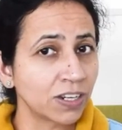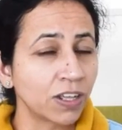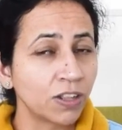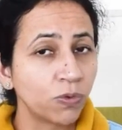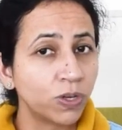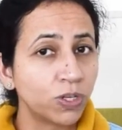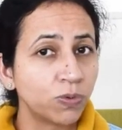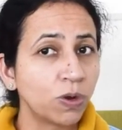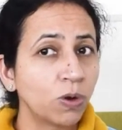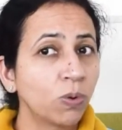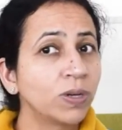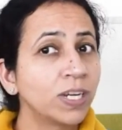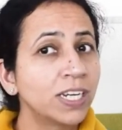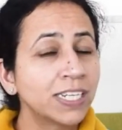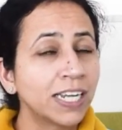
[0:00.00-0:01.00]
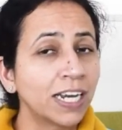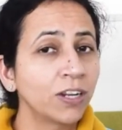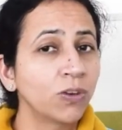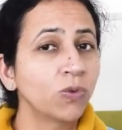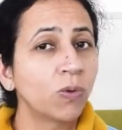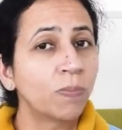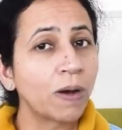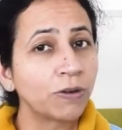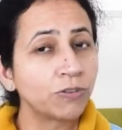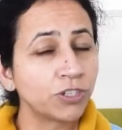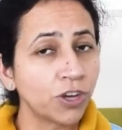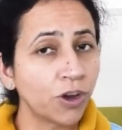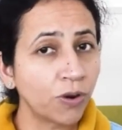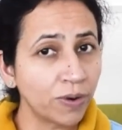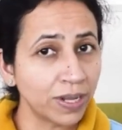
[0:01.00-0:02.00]
which will only tell you about
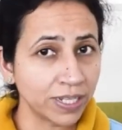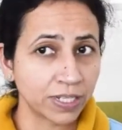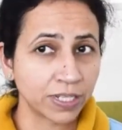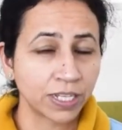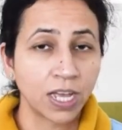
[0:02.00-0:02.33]
your risk,